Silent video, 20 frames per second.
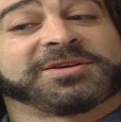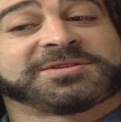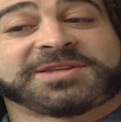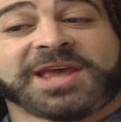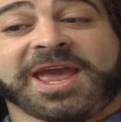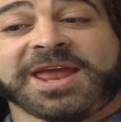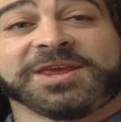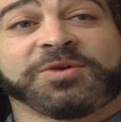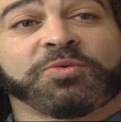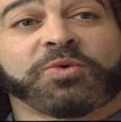us
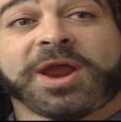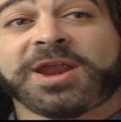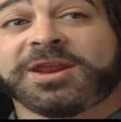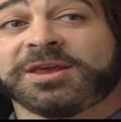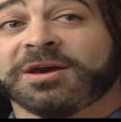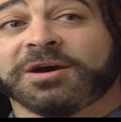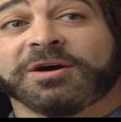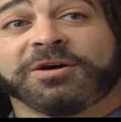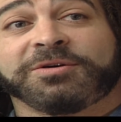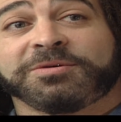to any
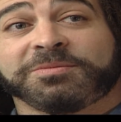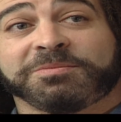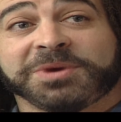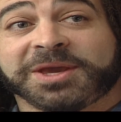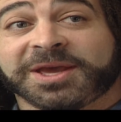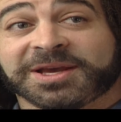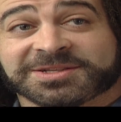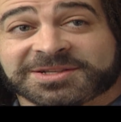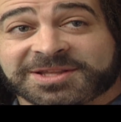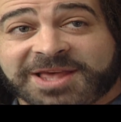radio
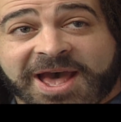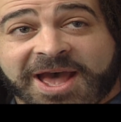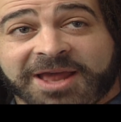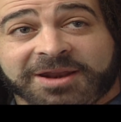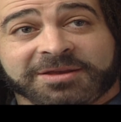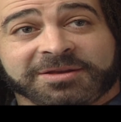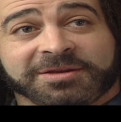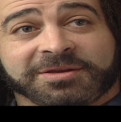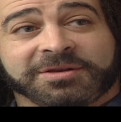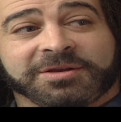because of
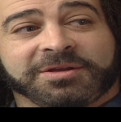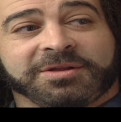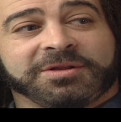that.